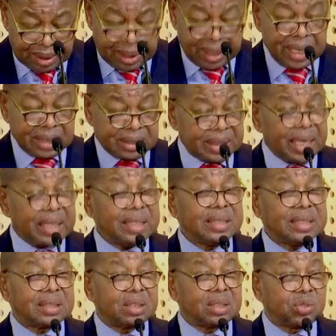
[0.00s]
the National
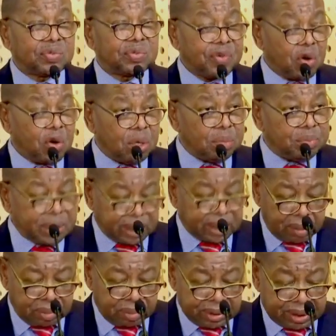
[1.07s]
Institute for
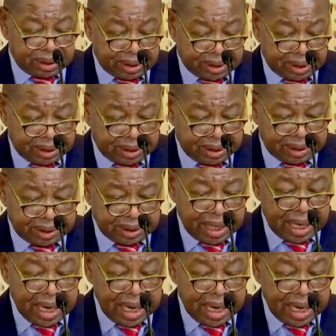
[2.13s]
Communicable Diseases,